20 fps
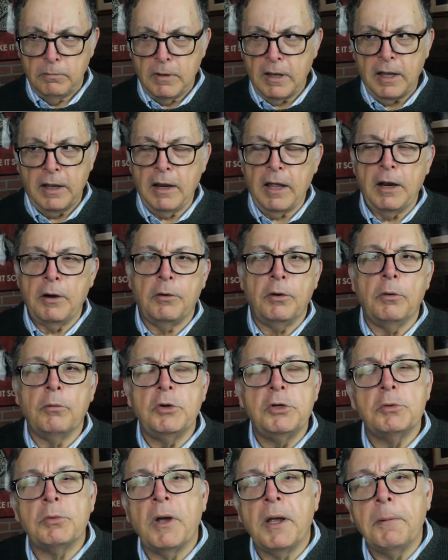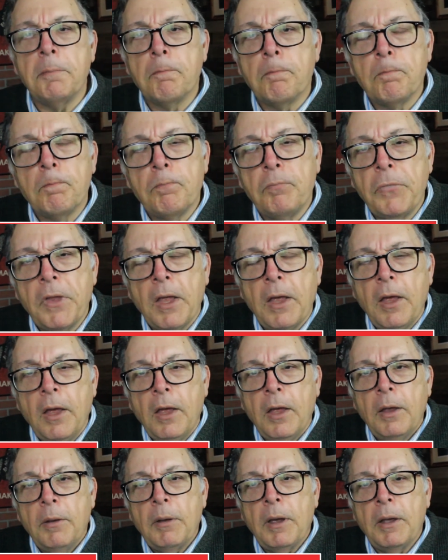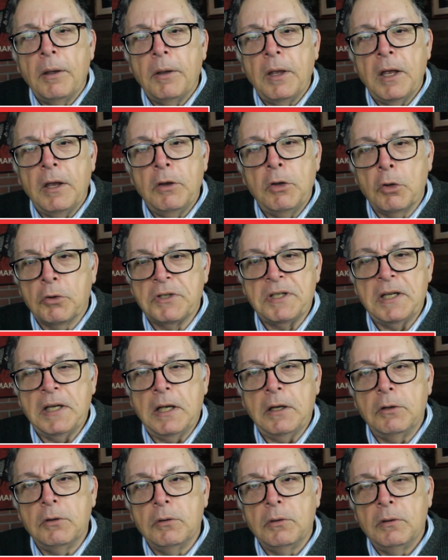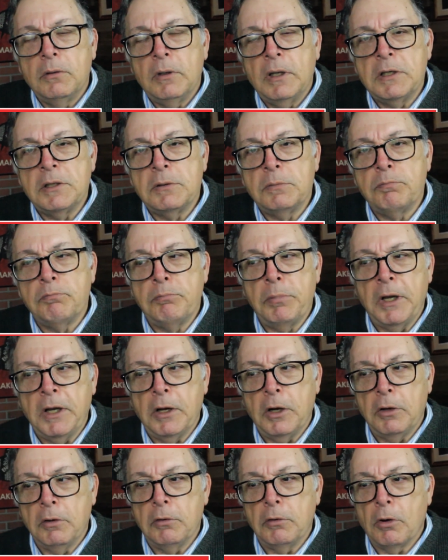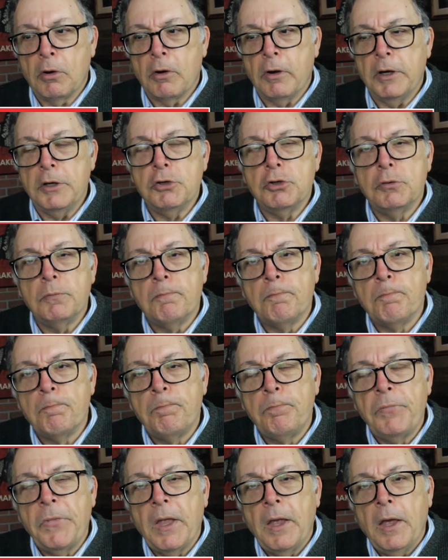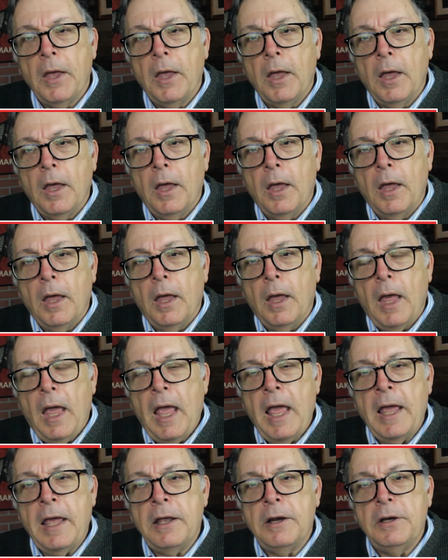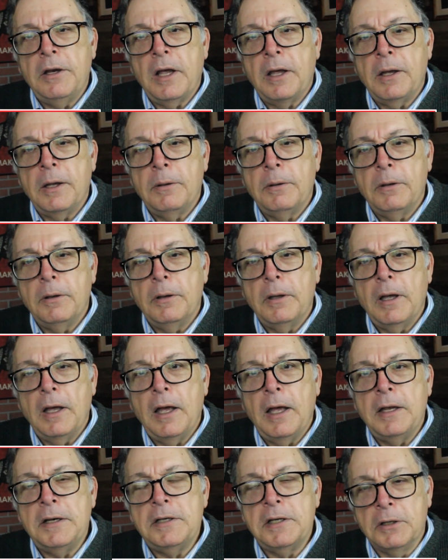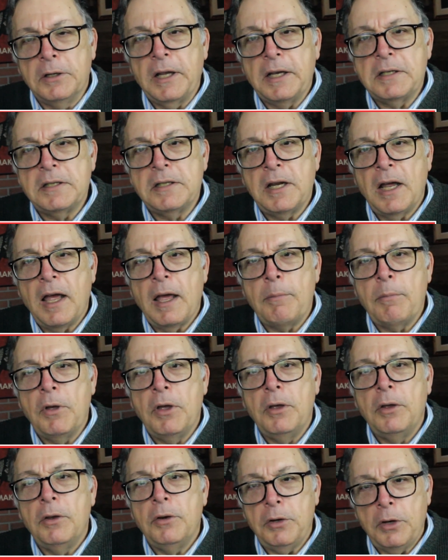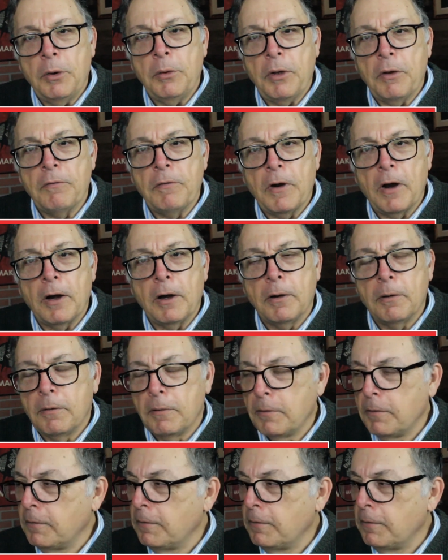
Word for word: I don't know which way. You'll see it. It's big and orange. And until next time, don't go far.